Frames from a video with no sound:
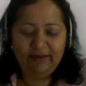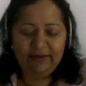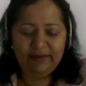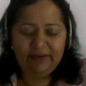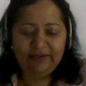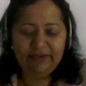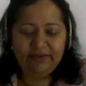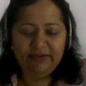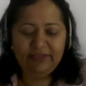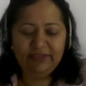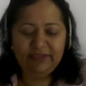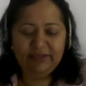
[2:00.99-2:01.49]

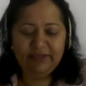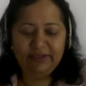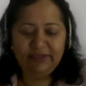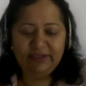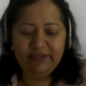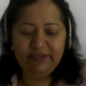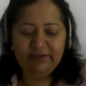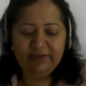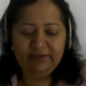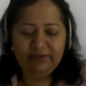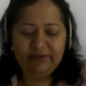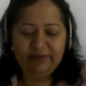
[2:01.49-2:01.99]
to turn
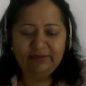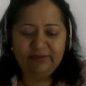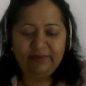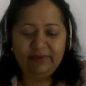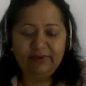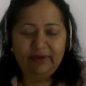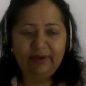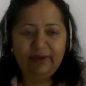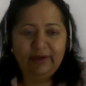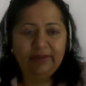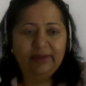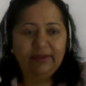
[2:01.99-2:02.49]
to
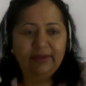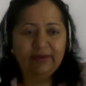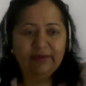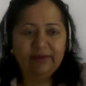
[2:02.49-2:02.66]
not